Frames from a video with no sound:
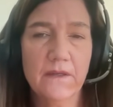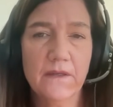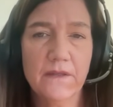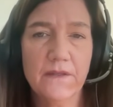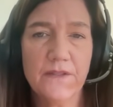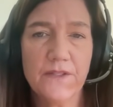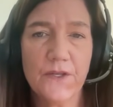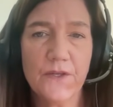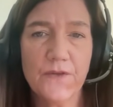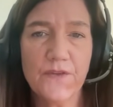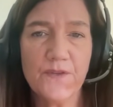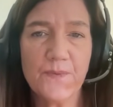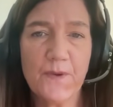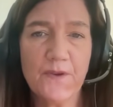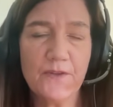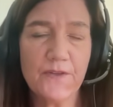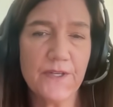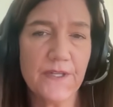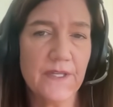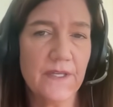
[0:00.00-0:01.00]
so you
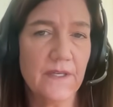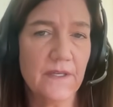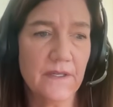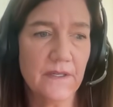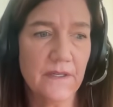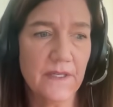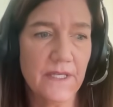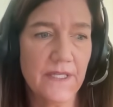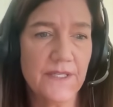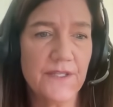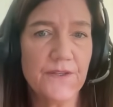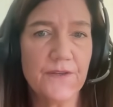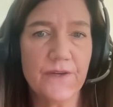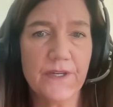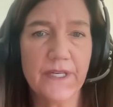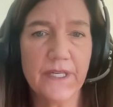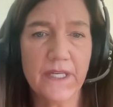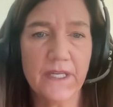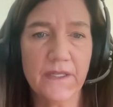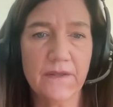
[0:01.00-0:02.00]
spoke to the
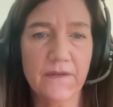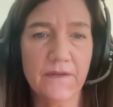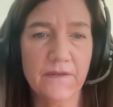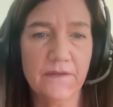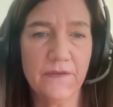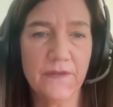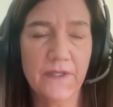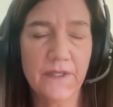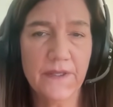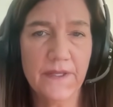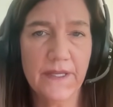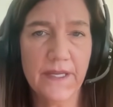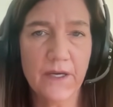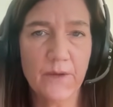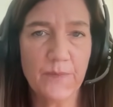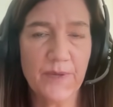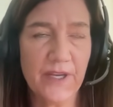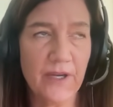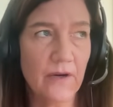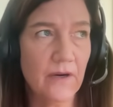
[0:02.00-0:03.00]
history of the
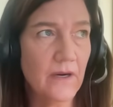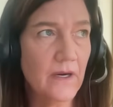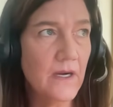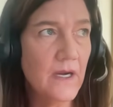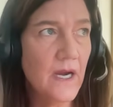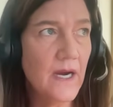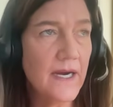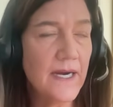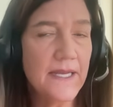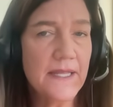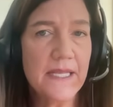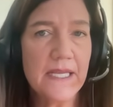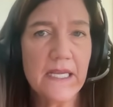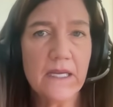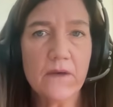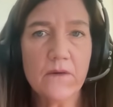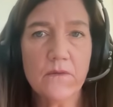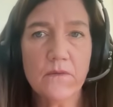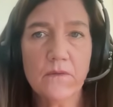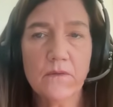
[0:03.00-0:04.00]
LPR. I
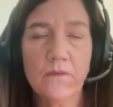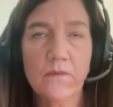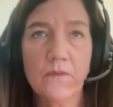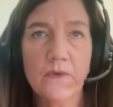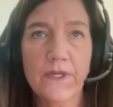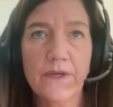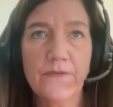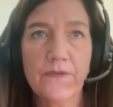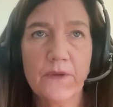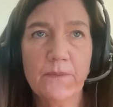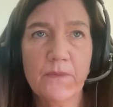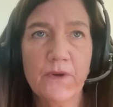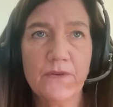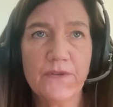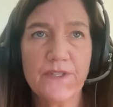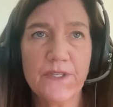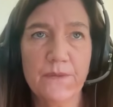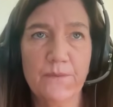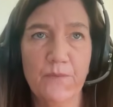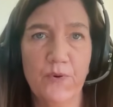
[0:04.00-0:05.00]
think one of the
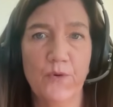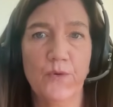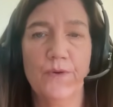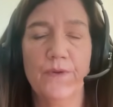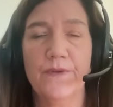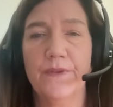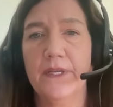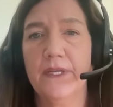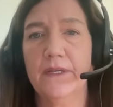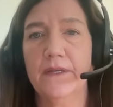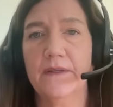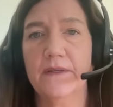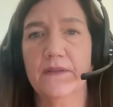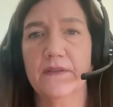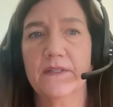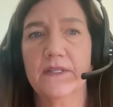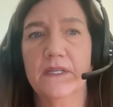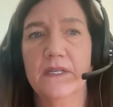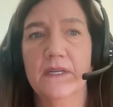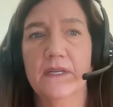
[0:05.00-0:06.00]
most important
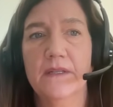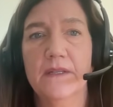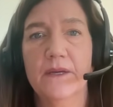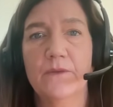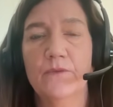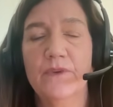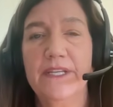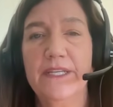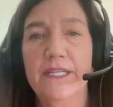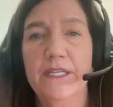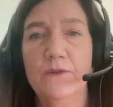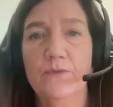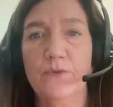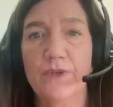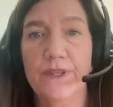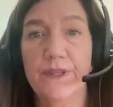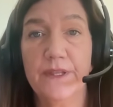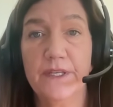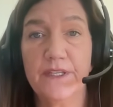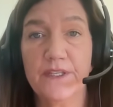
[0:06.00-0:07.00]
things that we did
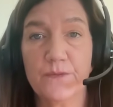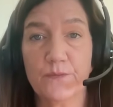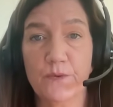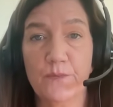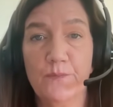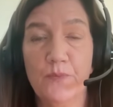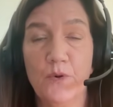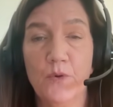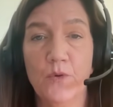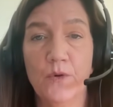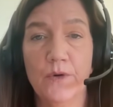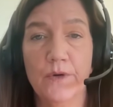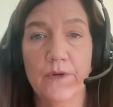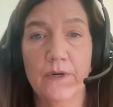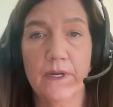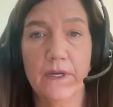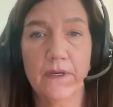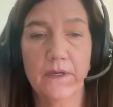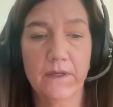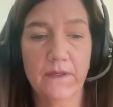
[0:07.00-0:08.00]
with this report
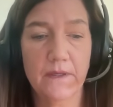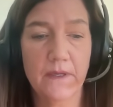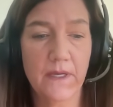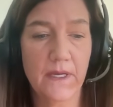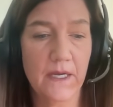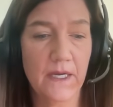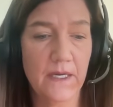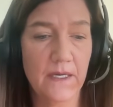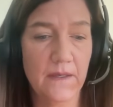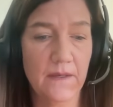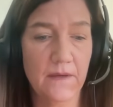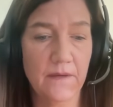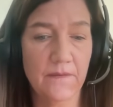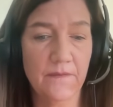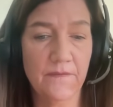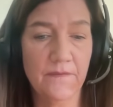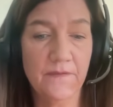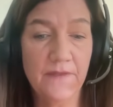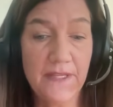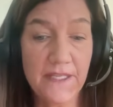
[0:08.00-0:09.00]

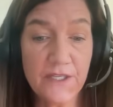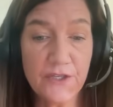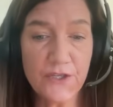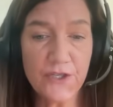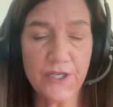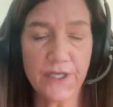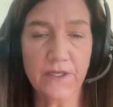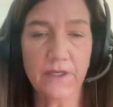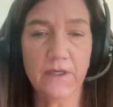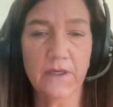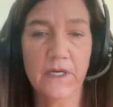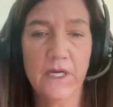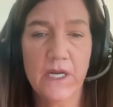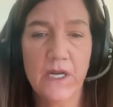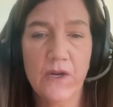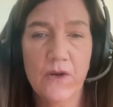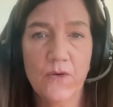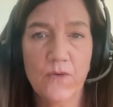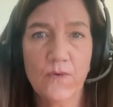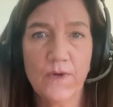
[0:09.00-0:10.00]
this year
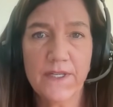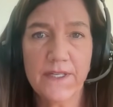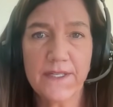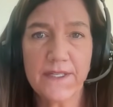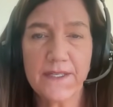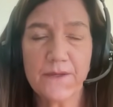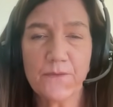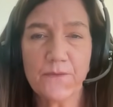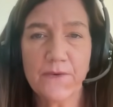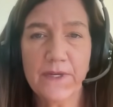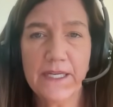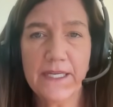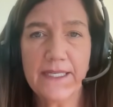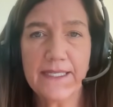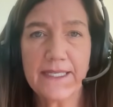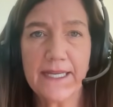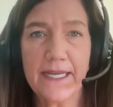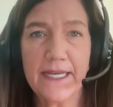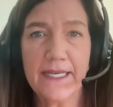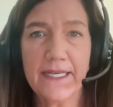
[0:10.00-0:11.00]
was we
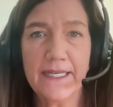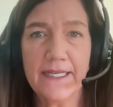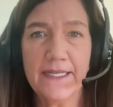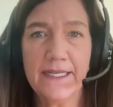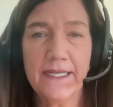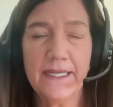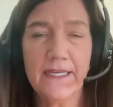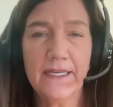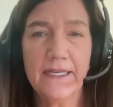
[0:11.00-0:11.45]
said